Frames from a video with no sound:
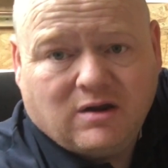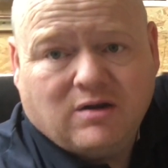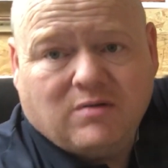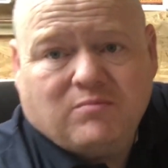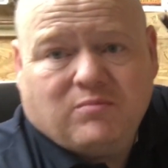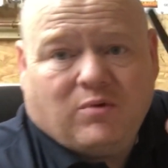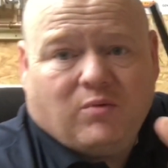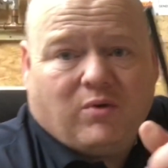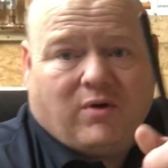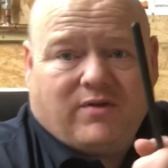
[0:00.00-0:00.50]

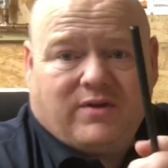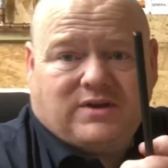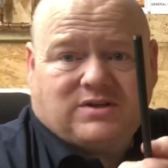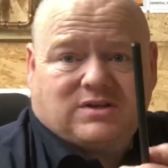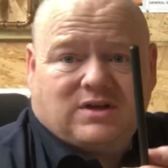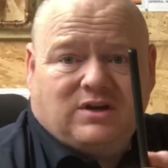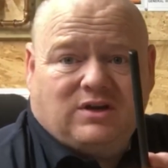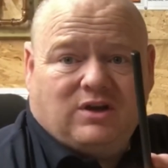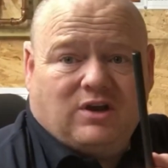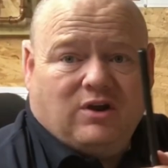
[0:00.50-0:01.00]
But what this
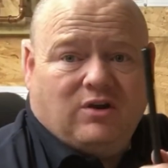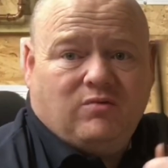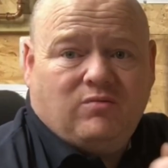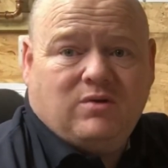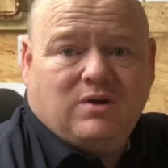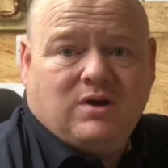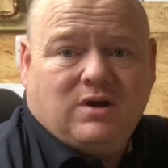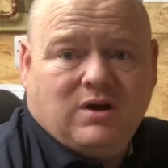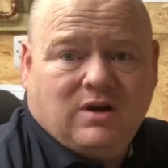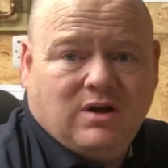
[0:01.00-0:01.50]
can do,
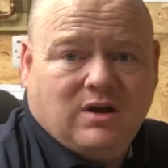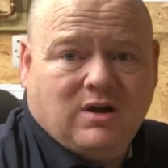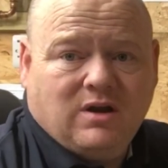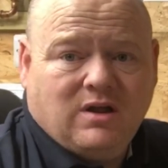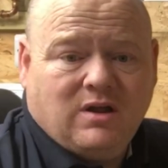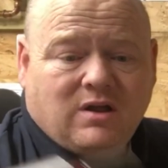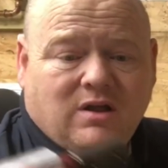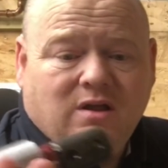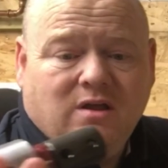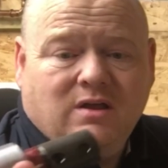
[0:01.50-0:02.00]

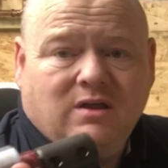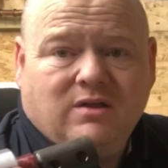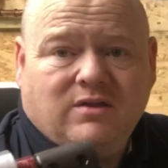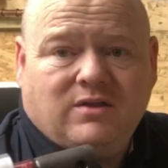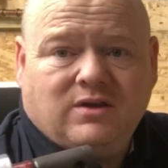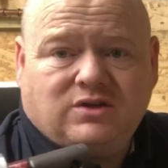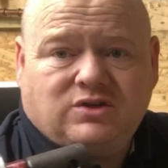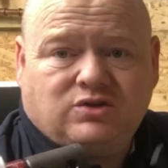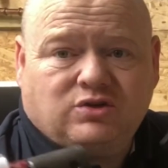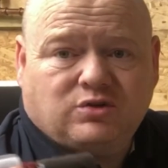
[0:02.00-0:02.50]

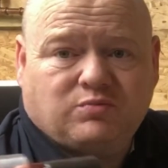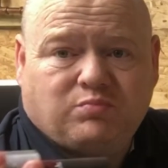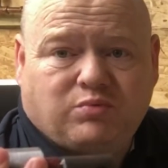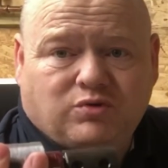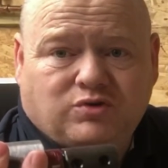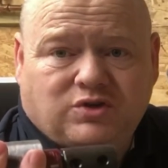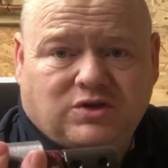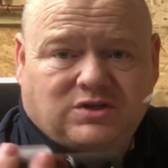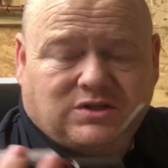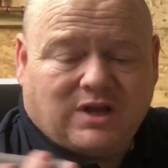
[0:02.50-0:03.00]
this just
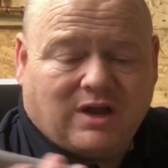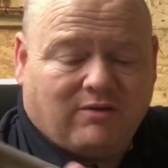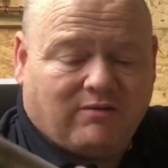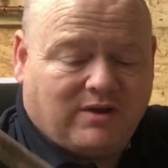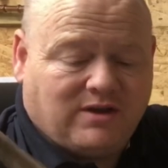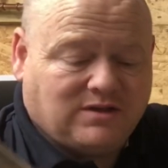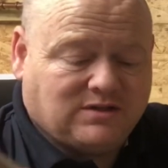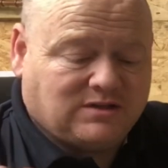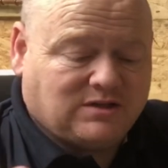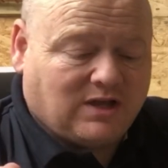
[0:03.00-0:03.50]
pushes down
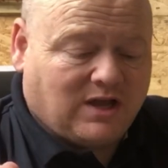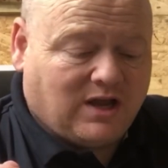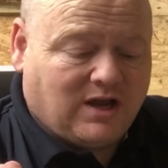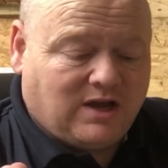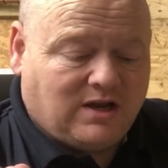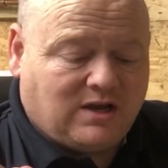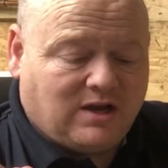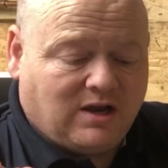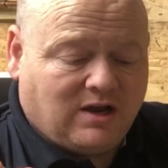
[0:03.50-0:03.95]
inside.